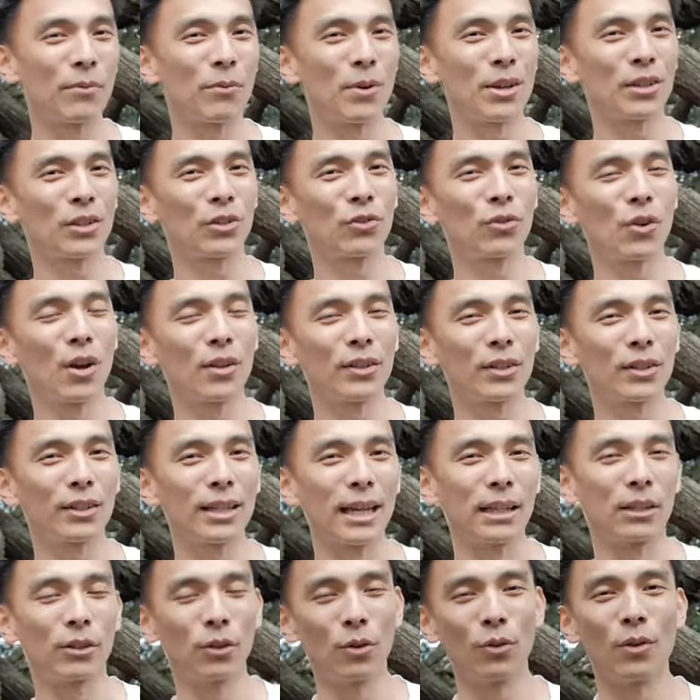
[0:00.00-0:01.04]
restaurants,
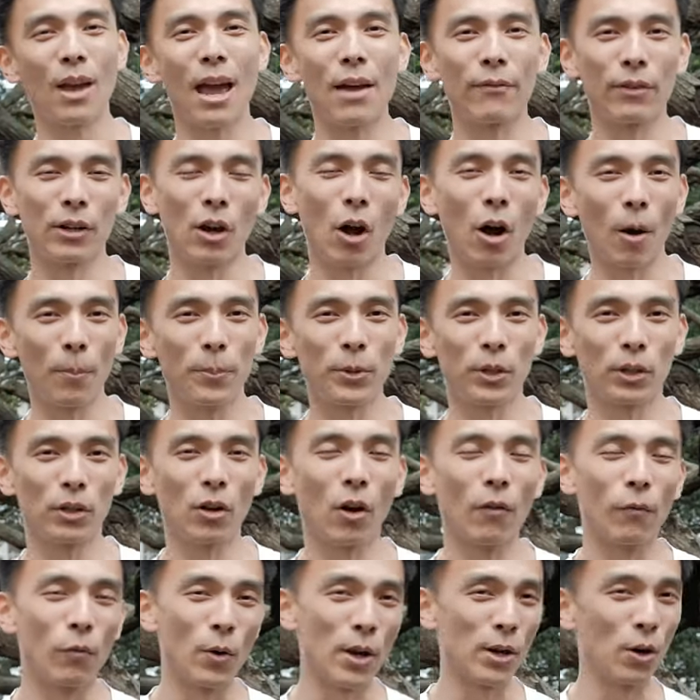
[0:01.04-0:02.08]
they do have an option
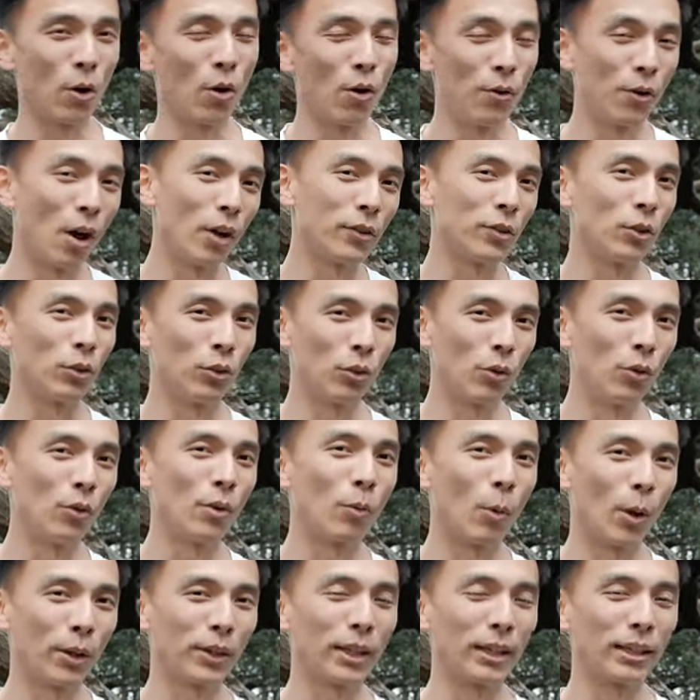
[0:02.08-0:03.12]
of whether or not you do
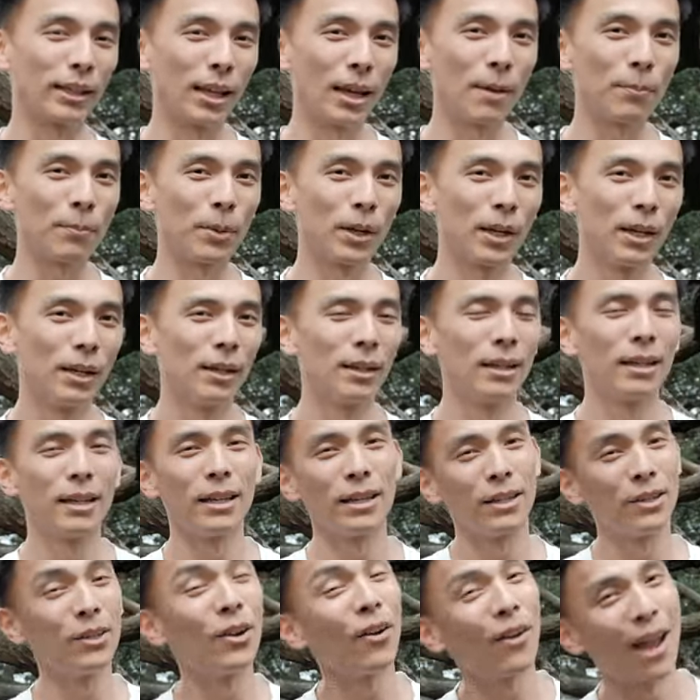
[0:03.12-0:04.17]
want to tip.
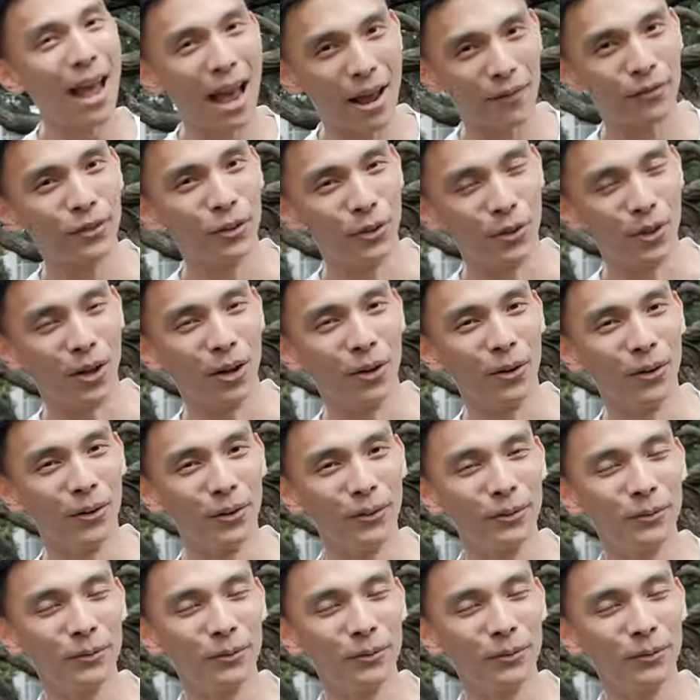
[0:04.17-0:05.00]
You don't have to though.